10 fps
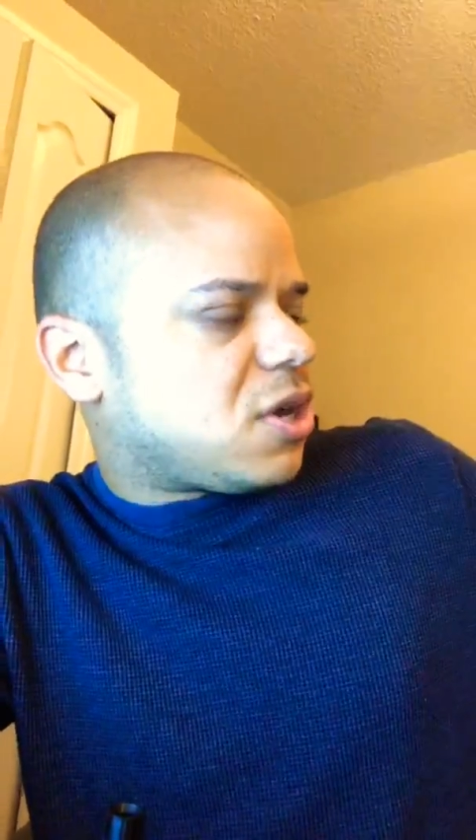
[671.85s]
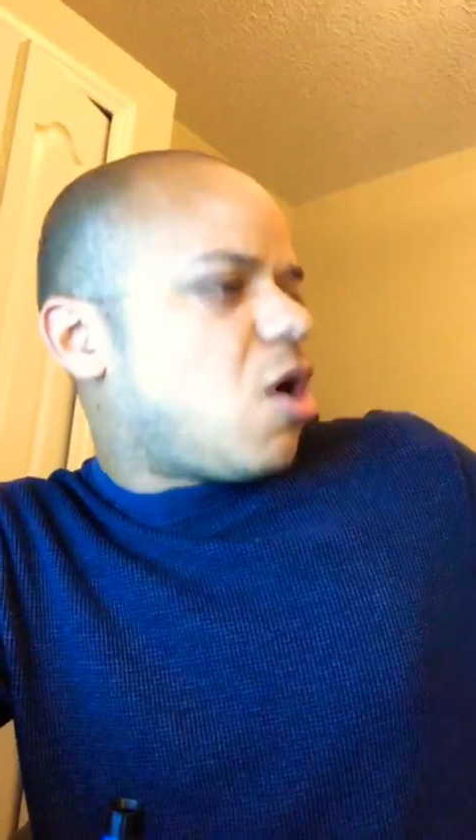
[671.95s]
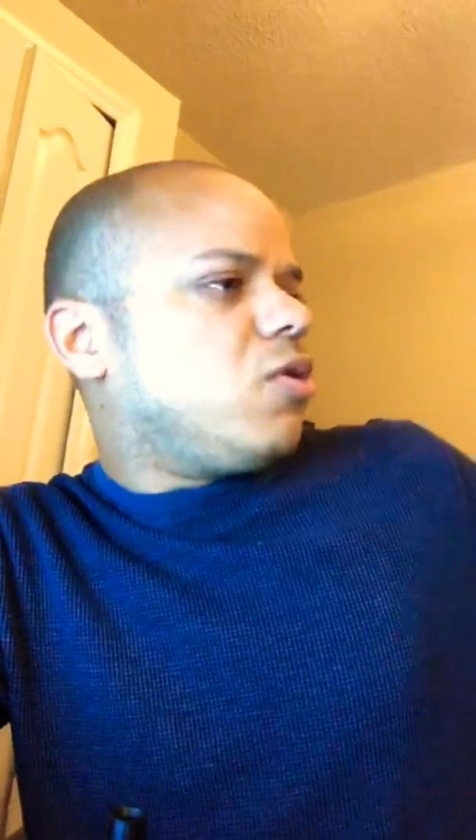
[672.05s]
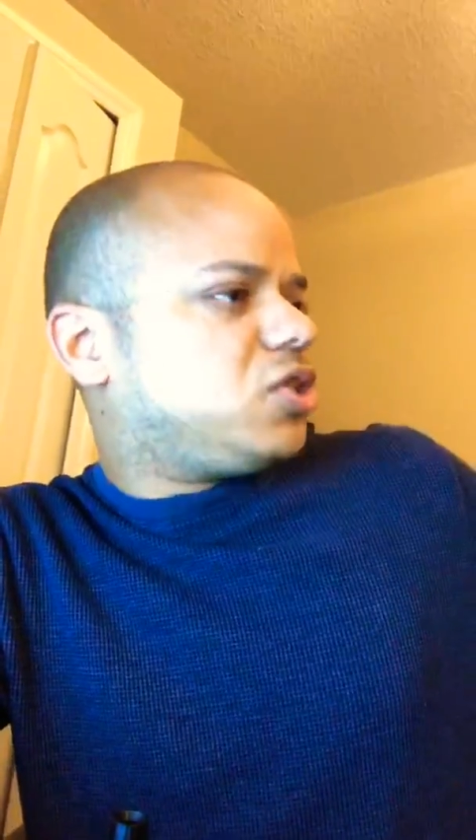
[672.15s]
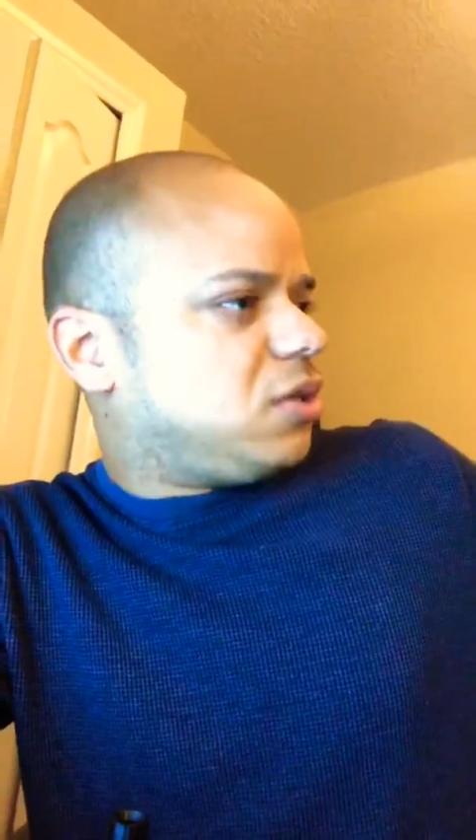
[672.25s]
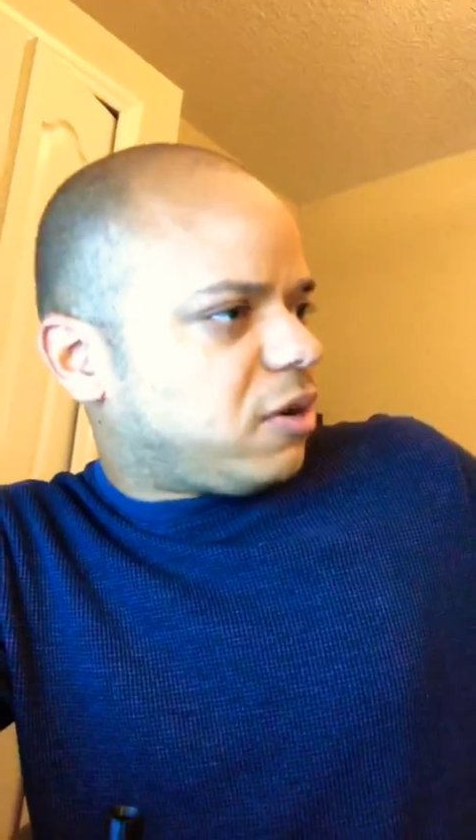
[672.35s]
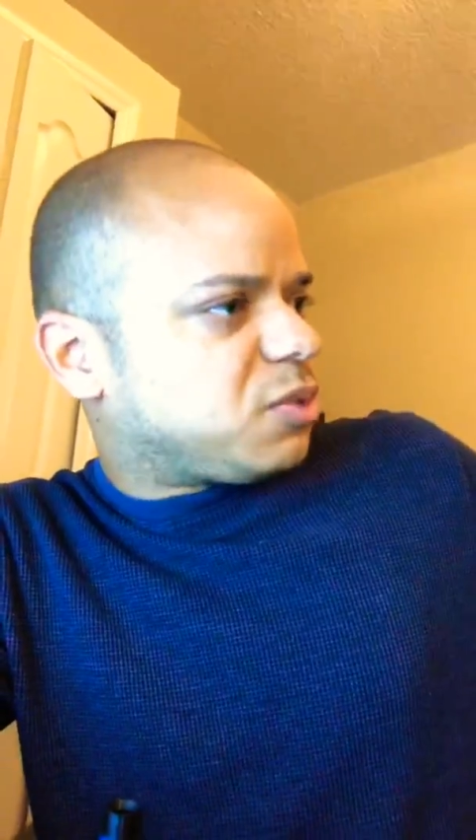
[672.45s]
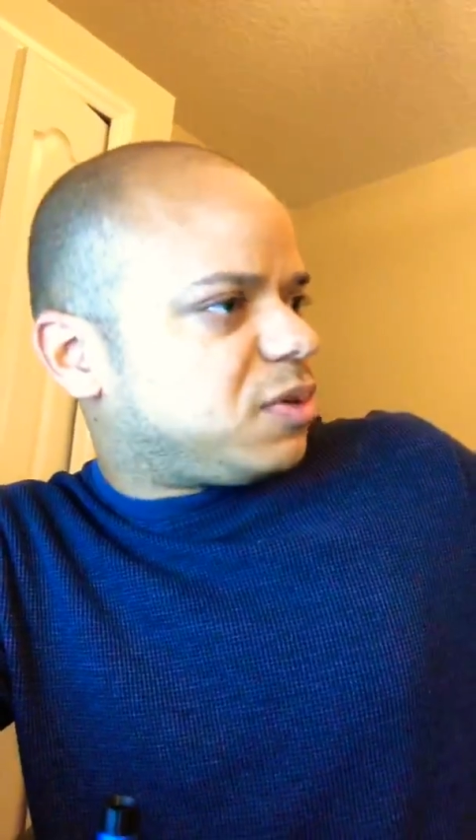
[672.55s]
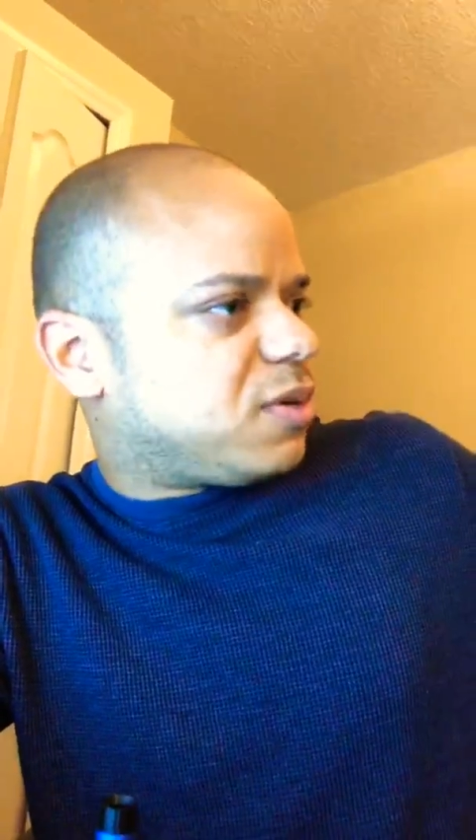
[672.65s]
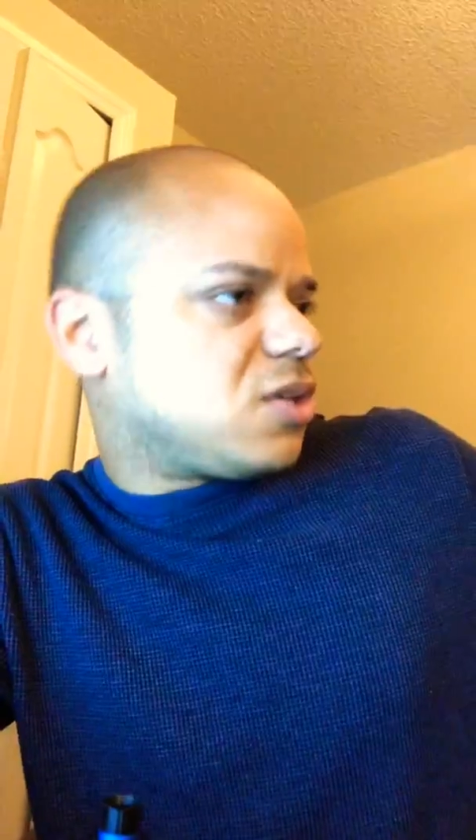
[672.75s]
oh, she loves
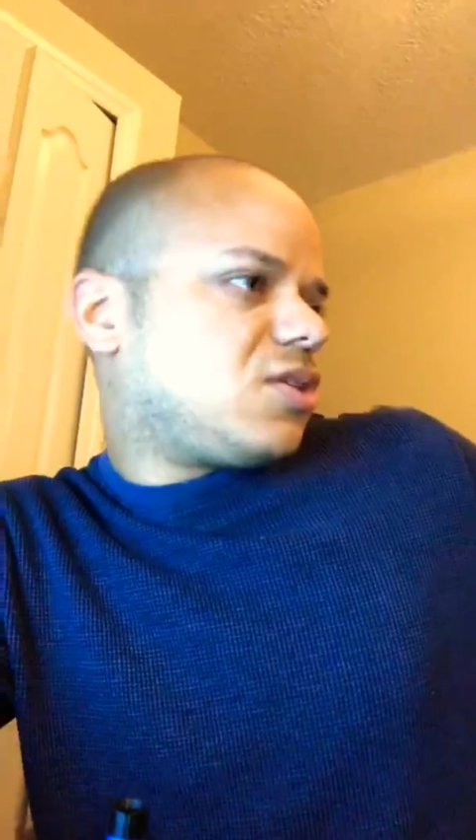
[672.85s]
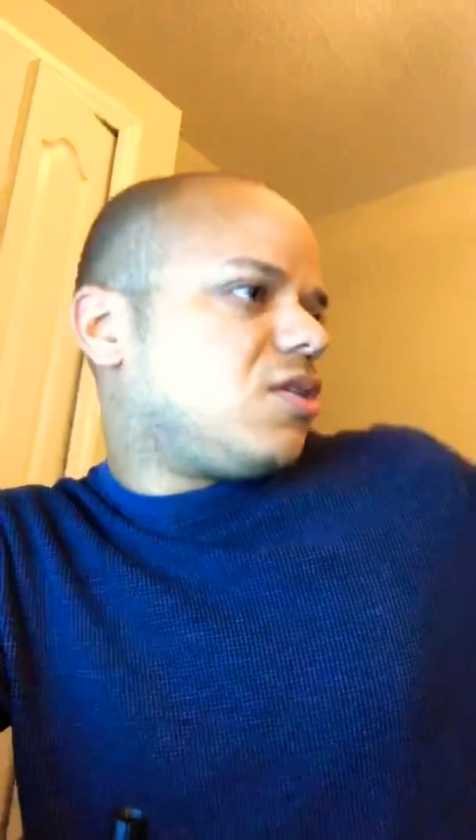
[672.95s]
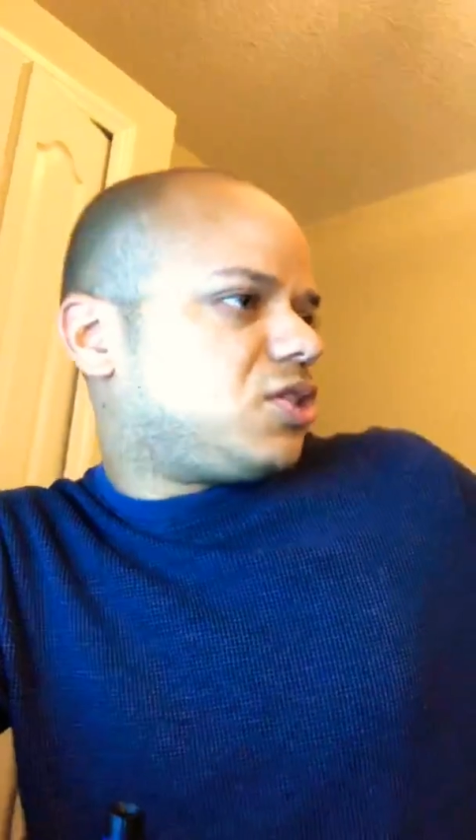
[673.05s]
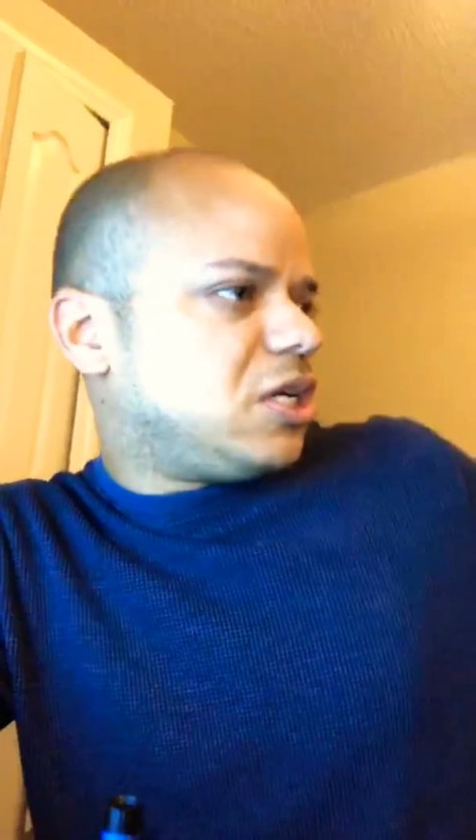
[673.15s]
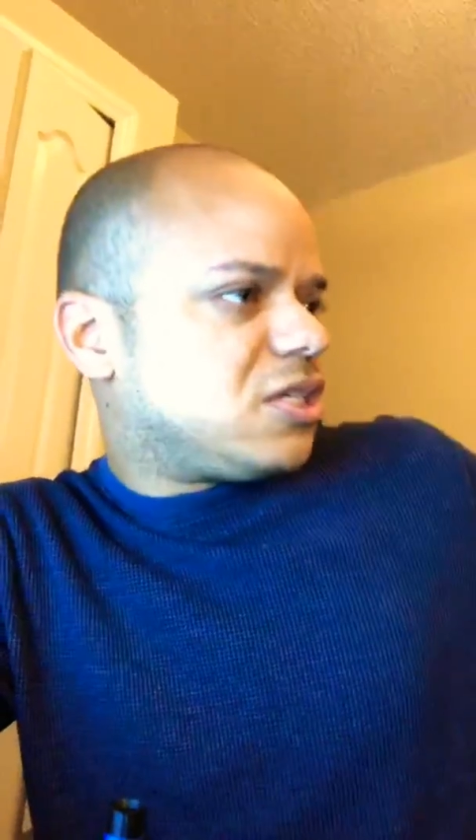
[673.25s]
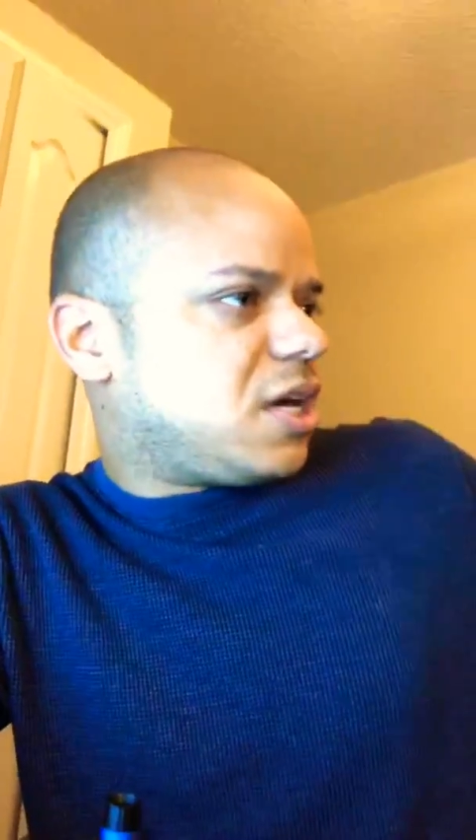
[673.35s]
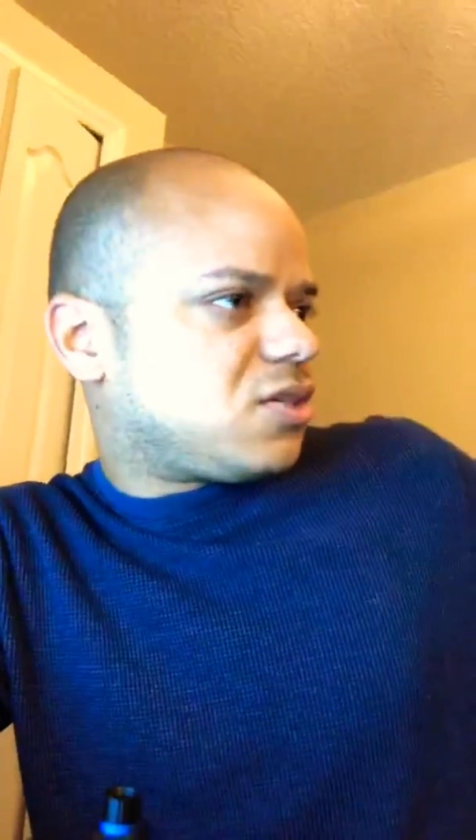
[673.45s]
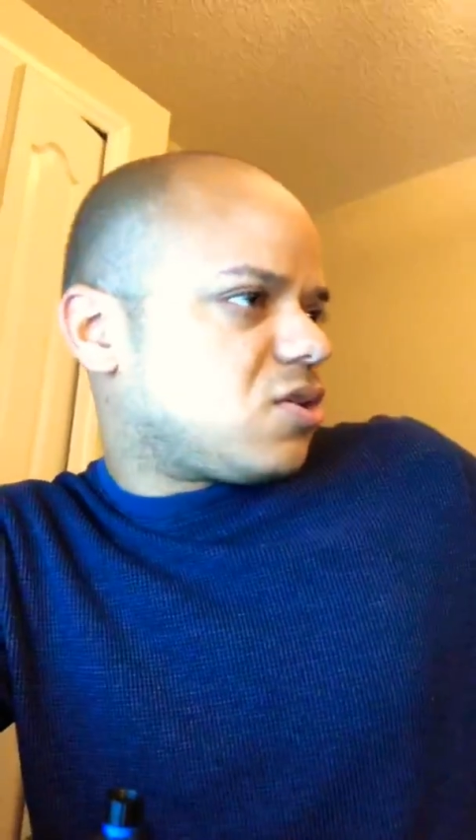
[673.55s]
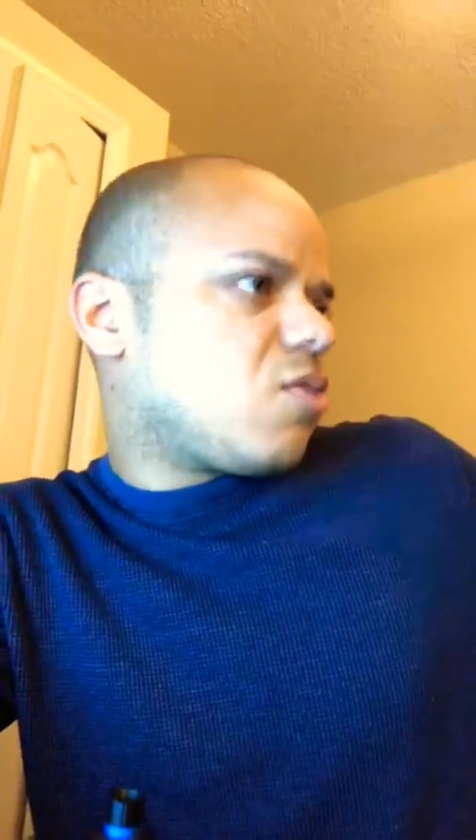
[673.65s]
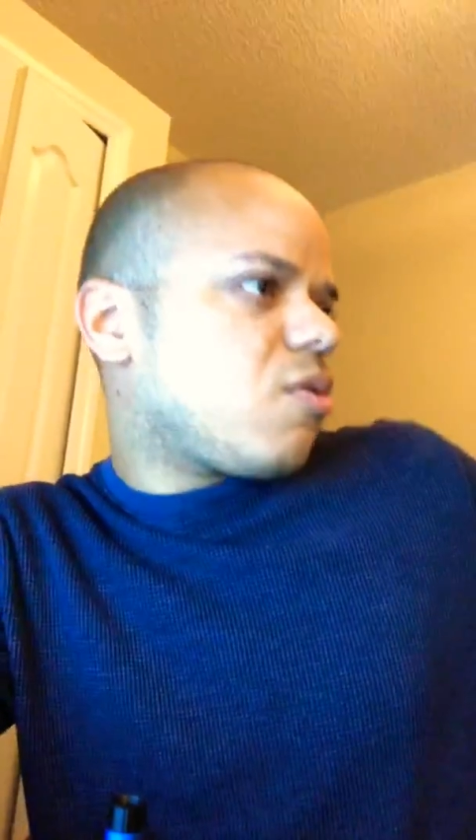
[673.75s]
me because, she says
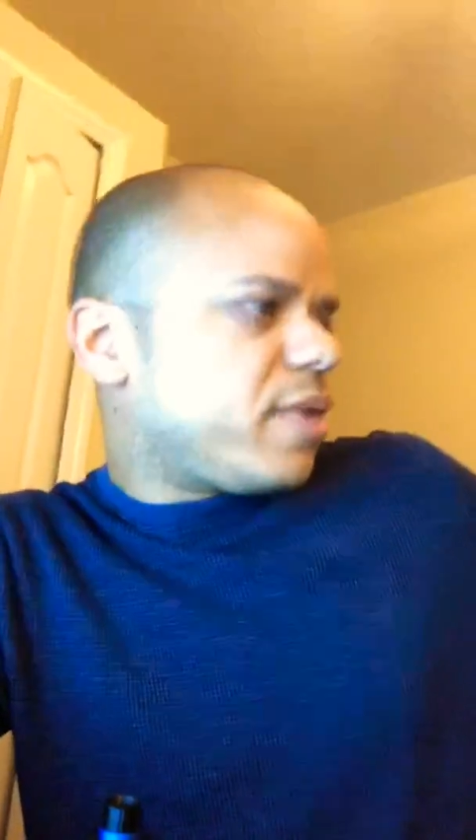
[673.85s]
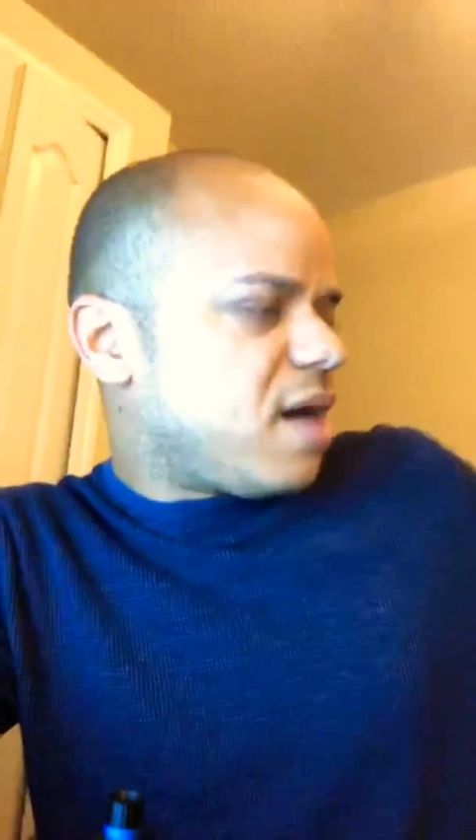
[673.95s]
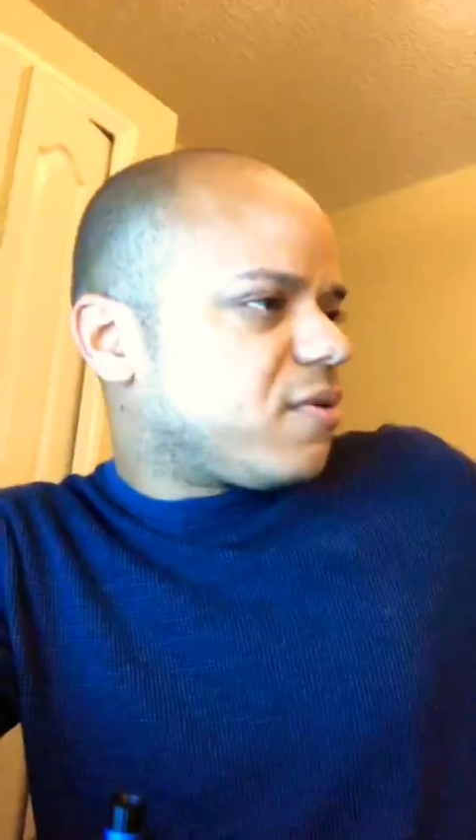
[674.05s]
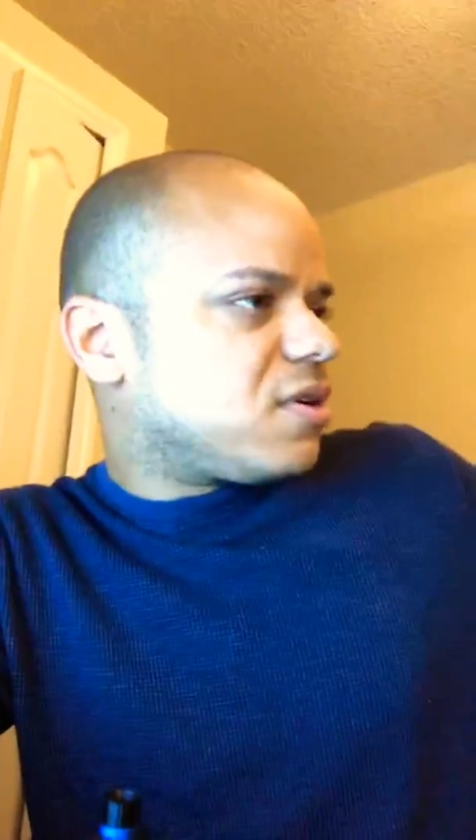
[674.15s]
so or whatever.